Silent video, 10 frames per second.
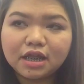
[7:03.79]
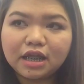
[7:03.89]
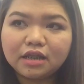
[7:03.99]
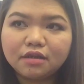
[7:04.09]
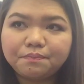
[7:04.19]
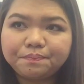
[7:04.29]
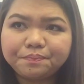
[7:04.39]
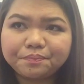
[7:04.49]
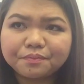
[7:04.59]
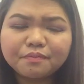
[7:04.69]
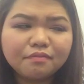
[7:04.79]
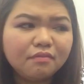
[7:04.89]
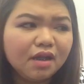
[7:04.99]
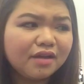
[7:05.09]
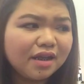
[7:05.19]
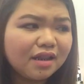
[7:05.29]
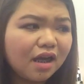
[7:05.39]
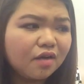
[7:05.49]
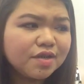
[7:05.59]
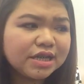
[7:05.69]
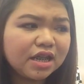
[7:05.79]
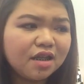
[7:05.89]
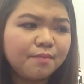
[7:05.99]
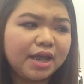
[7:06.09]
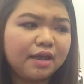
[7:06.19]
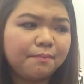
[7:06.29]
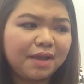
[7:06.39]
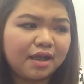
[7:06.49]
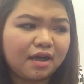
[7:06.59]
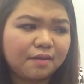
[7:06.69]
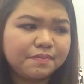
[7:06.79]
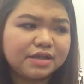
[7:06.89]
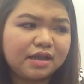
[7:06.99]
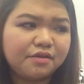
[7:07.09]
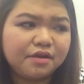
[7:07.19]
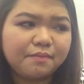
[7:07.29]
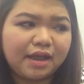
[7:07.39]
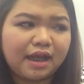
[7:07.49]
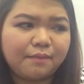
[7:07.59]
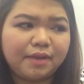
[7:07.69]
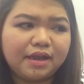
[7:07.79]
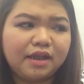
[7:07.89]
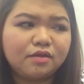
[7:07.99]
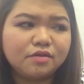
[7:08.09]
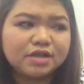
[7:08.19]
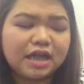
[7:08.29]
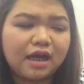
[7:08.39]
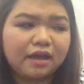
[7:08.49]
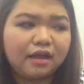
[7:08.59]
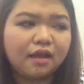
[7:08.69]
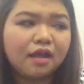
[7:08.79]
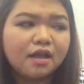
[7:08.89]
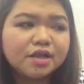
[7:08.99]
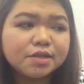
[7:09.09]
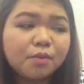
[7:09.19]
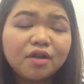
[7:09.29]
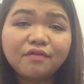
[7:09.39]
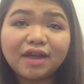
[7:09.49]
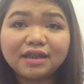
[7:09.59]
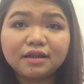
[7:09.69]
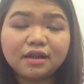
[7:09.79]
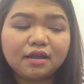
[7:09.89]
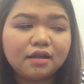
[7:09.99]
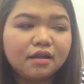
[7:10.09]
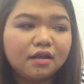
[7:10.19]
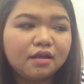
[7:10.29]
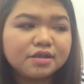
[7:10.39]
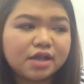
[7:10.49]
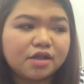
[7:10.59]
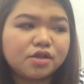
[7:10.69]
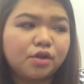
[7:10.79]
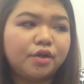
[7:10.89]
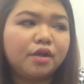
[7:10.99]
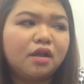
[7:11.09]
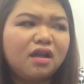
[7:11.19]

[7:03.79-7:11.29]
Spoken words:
And right now, seeing my makeups here in my cabinet, dun sa aking small vanity section,